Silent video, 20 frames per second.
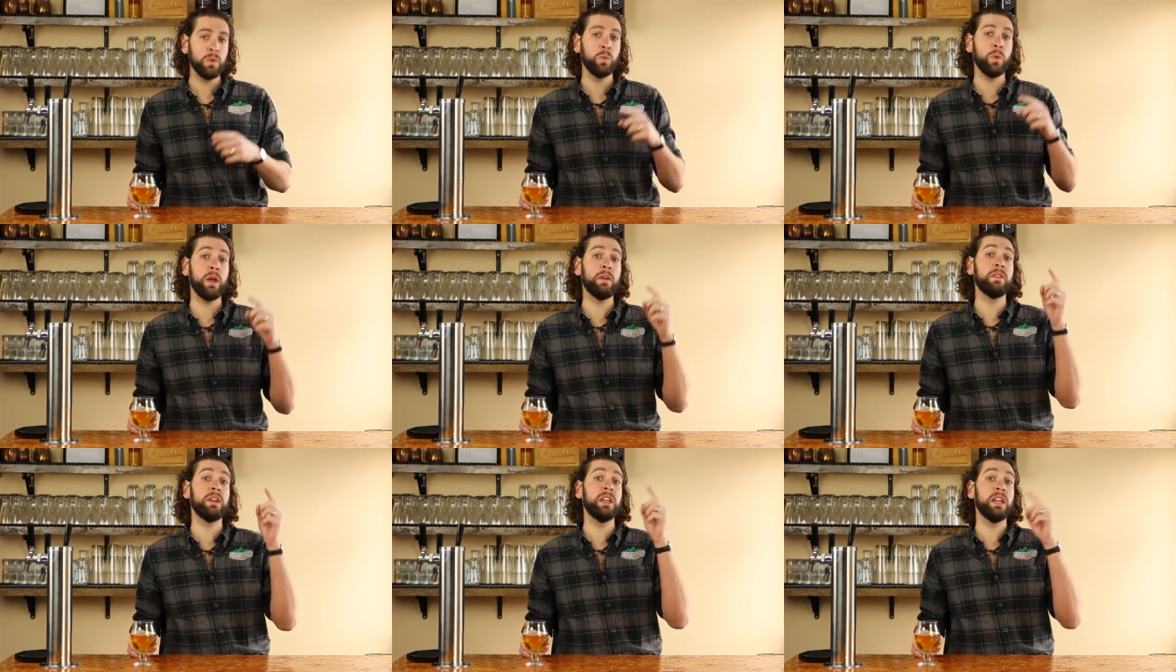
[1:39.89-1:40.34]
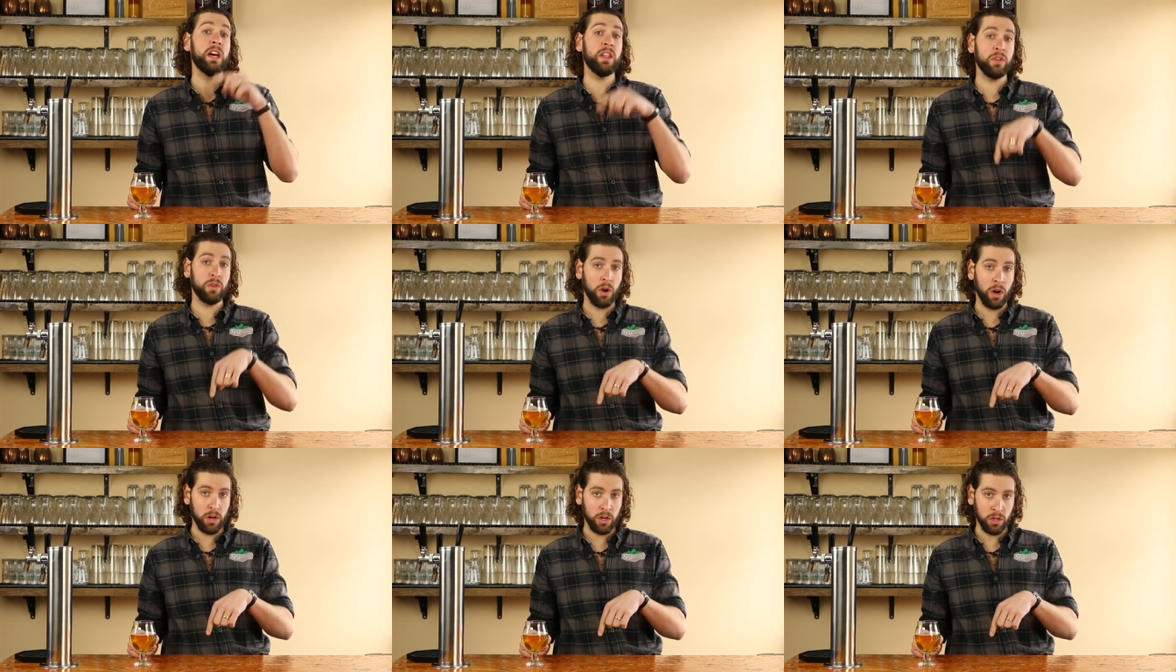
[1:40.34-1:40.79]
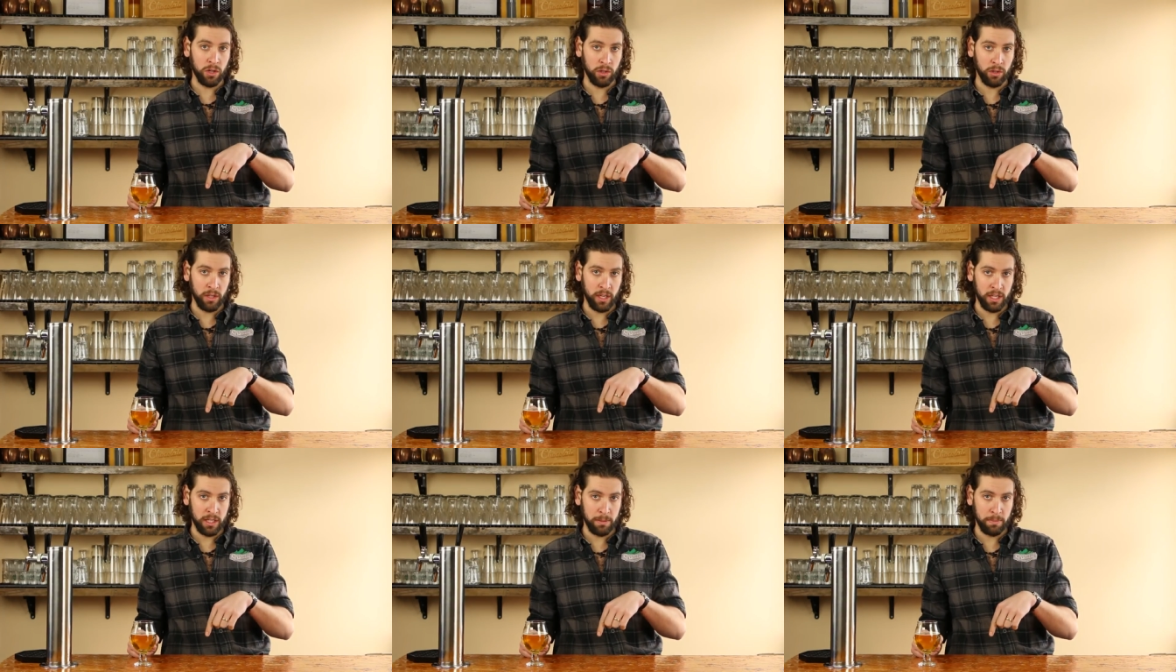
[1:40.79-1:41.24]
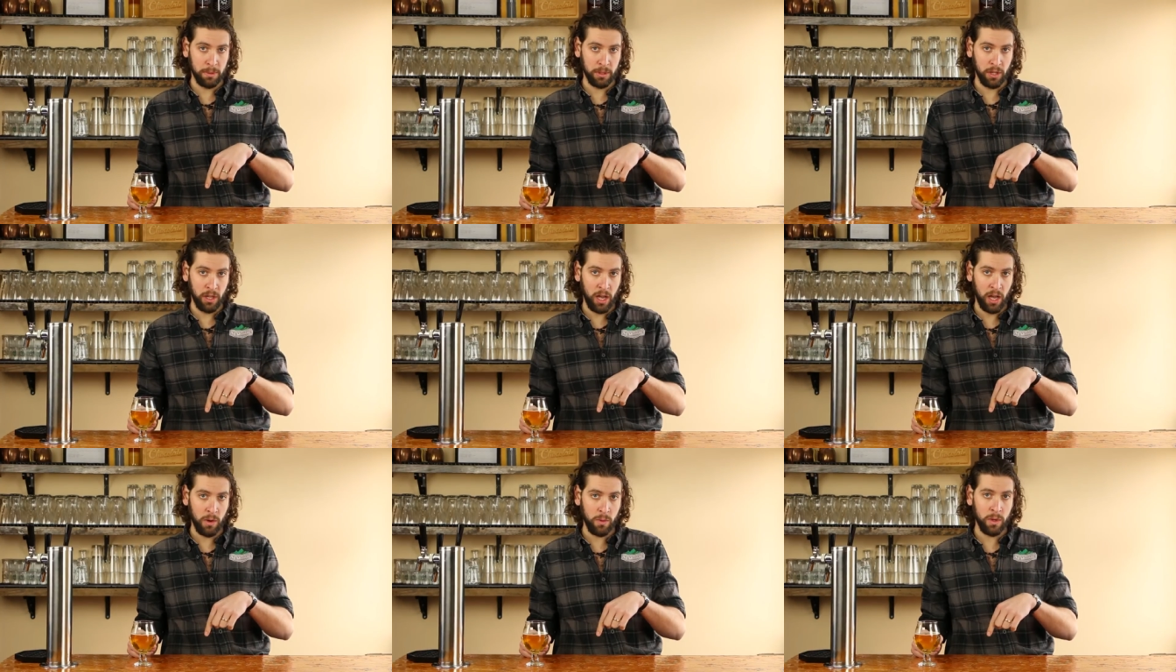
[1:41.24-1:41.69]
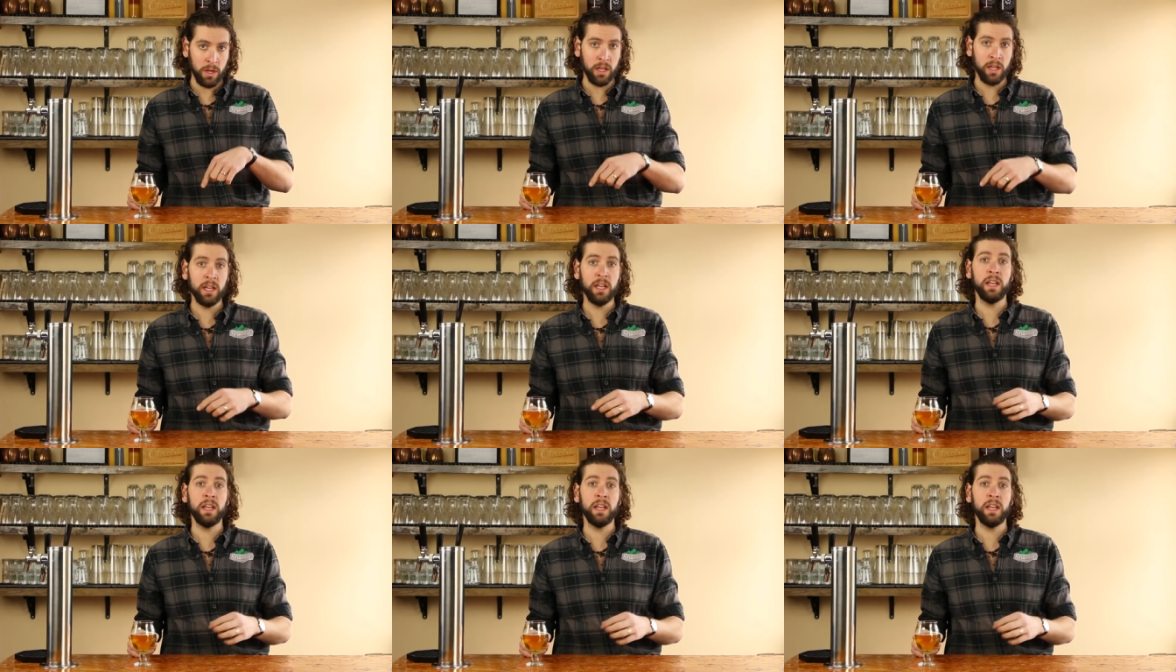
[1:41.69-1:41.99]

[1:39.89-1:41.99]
We have another article linked below